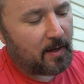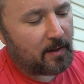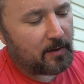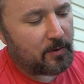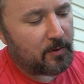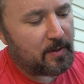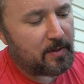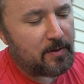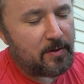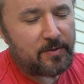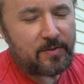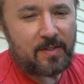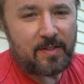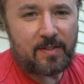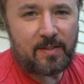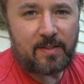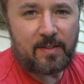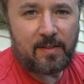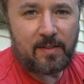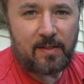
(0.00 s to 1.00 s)
you can use
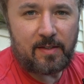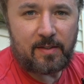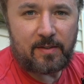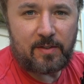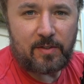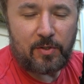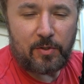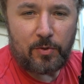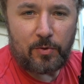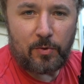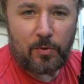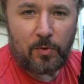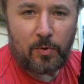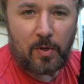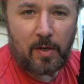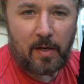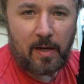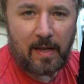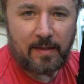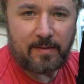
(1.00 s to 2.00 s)
this
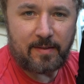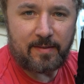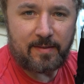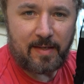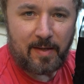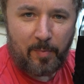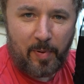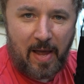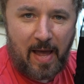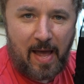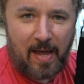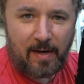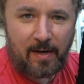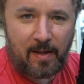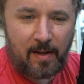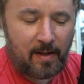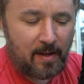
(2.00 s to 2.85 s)
as a sit pad.